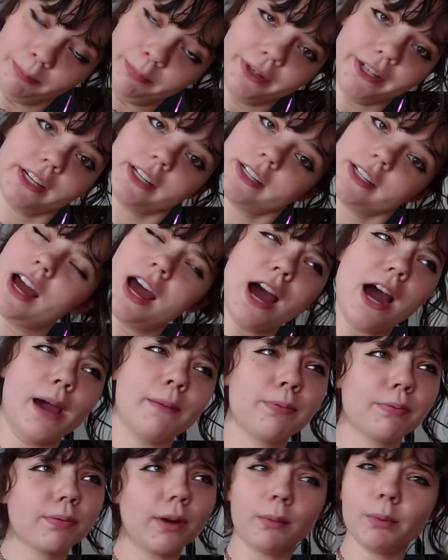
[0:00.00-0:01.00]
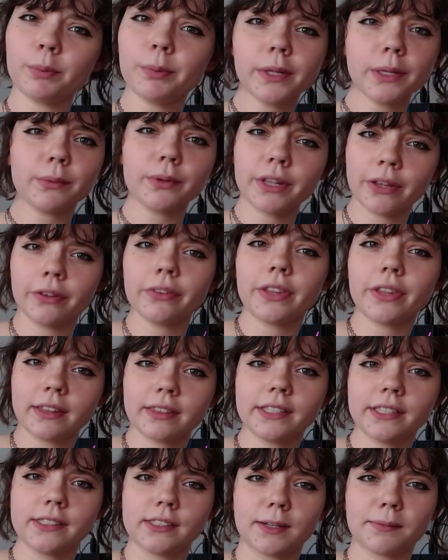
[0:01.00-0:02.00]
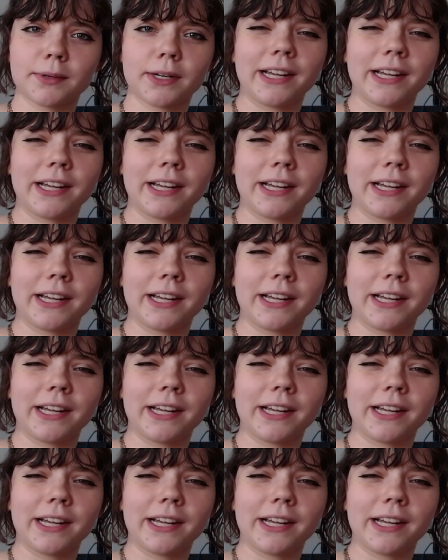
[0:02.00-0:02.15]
but I probably will hit that this summer.